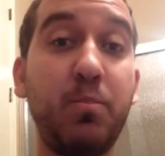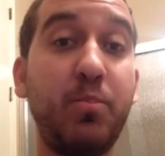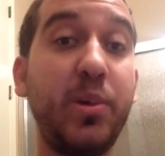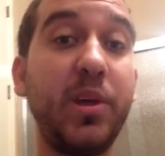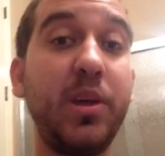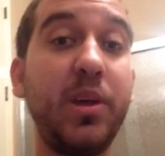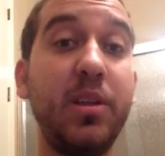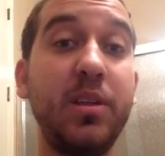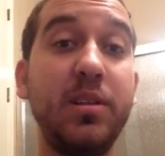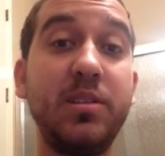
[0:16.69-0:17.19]

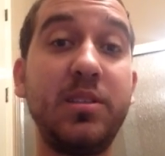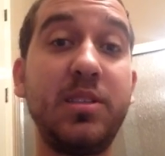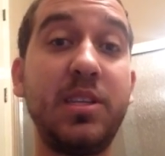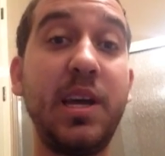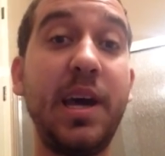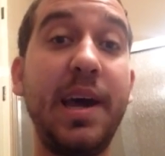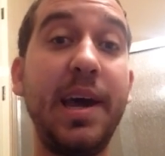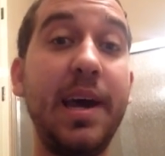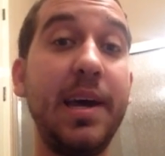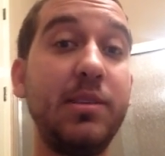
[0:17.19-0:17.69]
Bill and
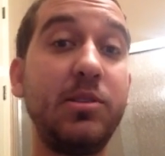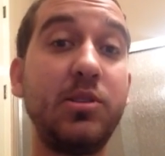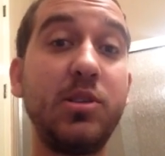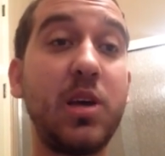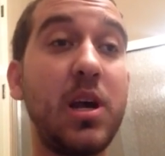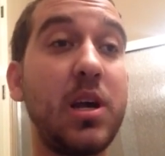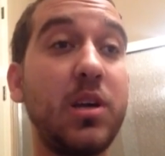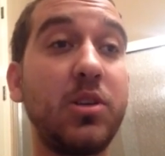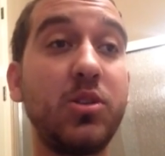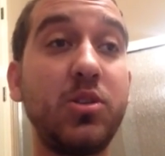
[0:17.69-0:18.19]
Ted's
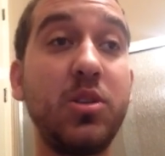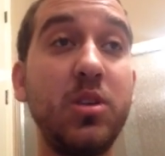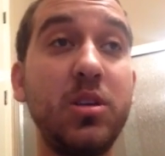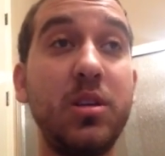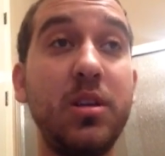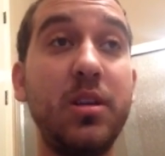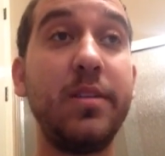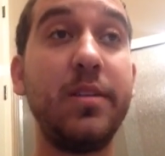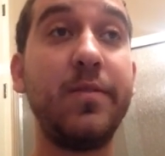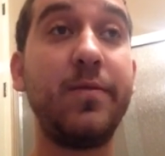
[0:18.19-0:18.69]
Excellent